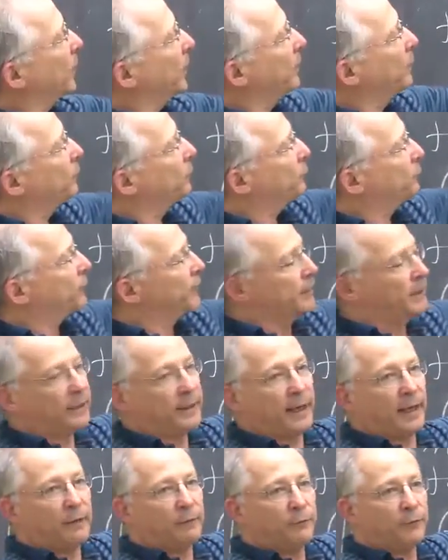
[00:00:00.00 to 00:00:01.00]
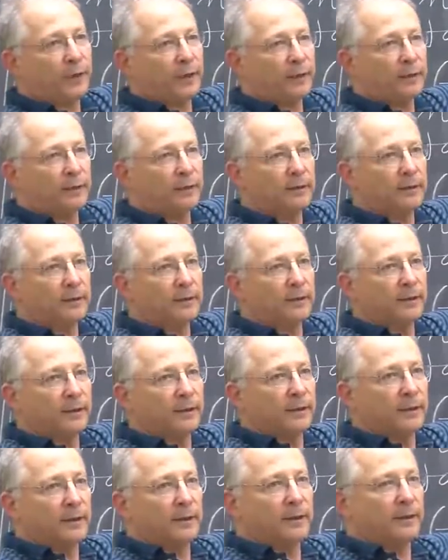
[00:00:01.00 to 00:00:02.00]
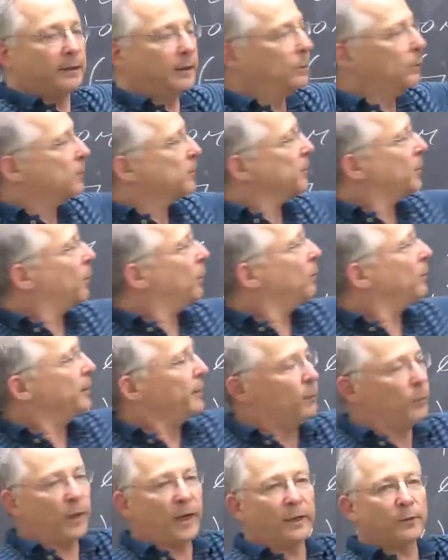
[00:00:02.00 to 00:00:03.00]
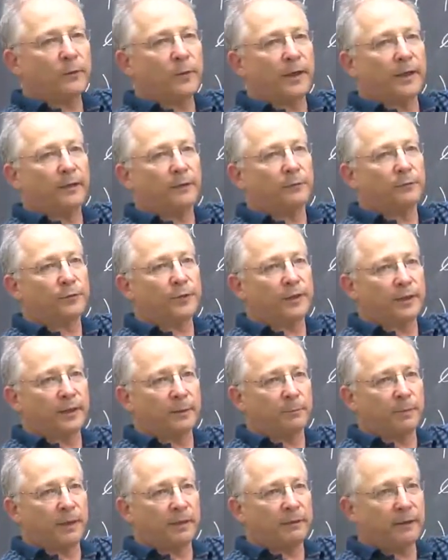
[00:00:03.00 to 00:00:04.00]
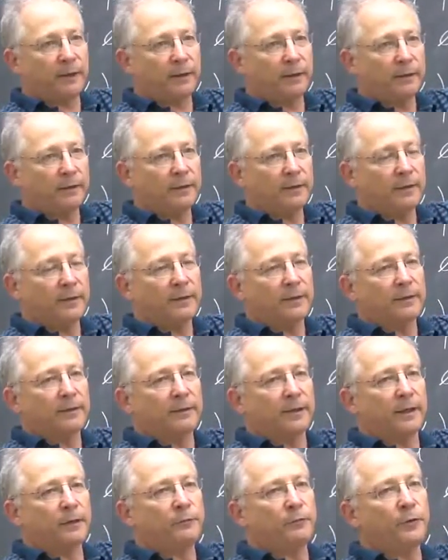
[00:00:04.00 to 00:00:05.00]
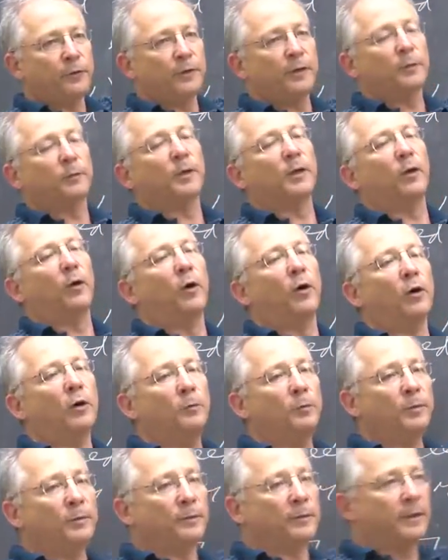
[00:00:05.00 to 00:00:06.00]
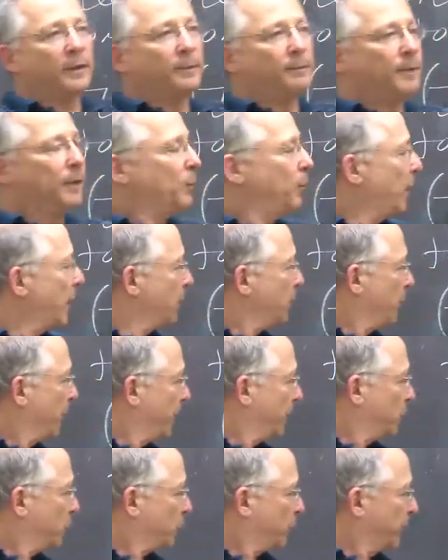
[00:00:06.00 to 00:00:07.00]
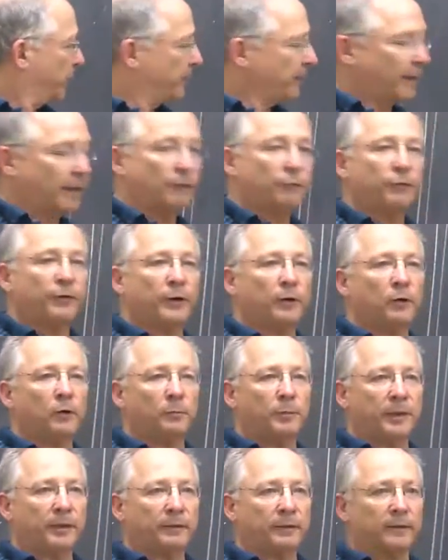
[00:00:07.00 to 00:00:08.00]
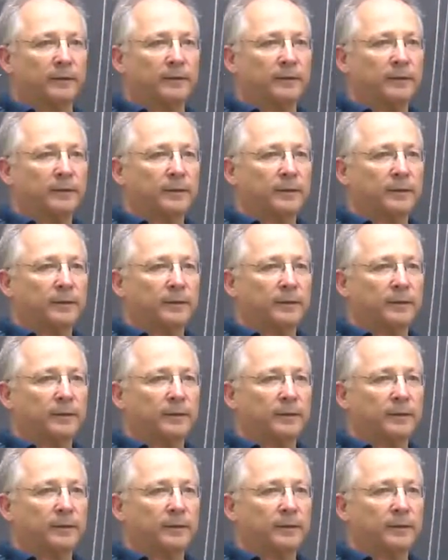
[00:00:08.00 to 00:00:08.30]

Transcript: way of reading alpha, and there was only one way of reading beta. Therefore, there will only be one way to read alpha or beta.